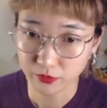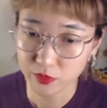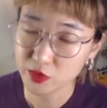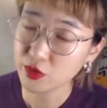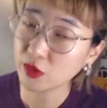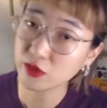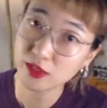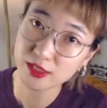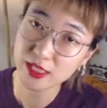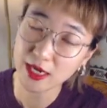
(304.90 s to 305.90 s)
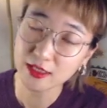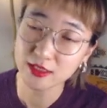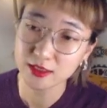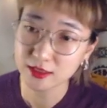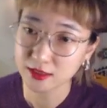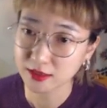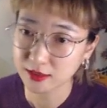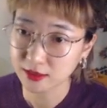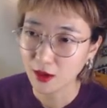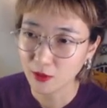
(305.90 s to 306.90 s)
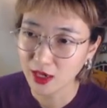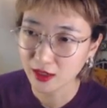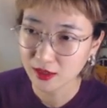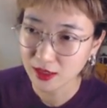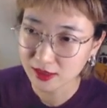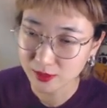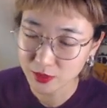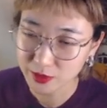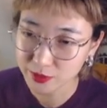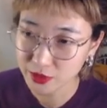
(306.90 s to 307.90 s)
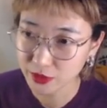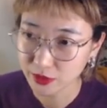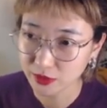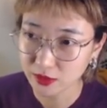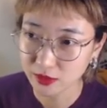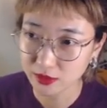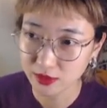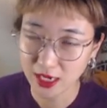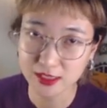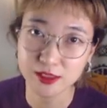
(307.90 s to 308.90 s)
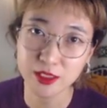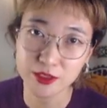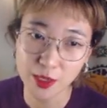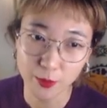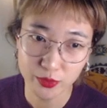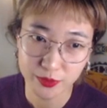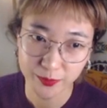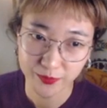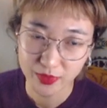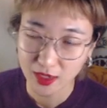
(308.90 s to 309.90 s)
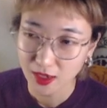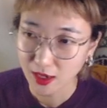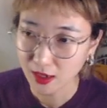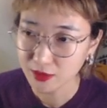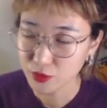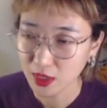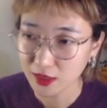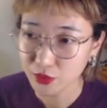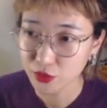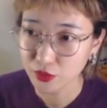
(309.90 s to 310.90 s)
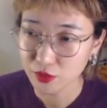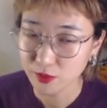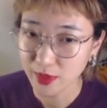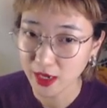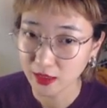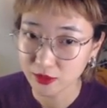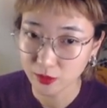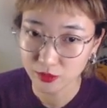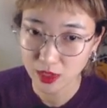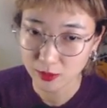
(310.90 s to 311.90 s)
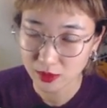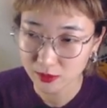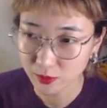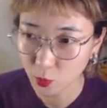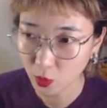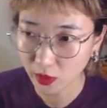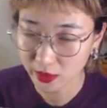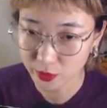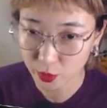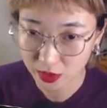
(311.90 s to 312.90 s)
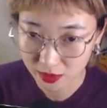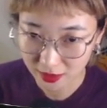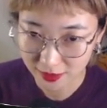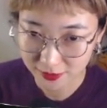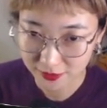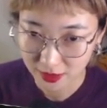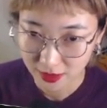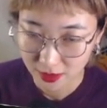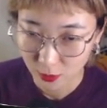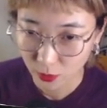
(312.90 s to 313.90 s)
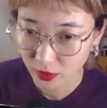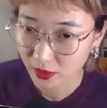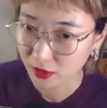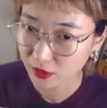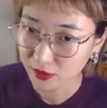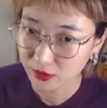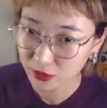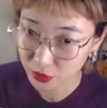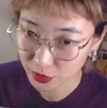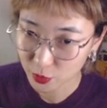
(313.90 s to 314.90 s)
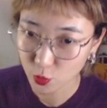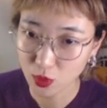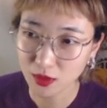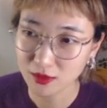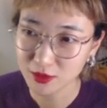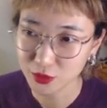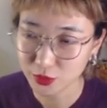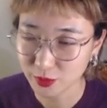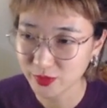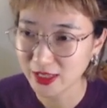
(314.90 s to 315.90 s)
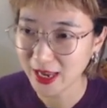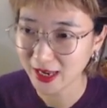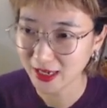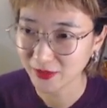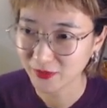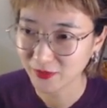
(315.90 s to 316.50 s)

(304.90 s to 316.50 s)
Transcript: Do you understand? Alright, let's move to the next example. I try to make the problem more intuitive. Where do you want to play?